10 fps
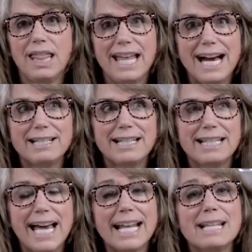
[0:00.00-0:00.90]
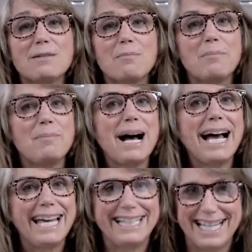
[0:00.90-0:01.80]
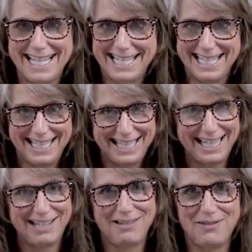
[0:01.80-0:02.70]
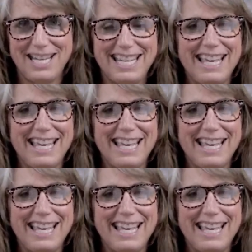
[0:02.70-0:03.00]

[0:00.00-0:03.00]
That that is my lesson this week.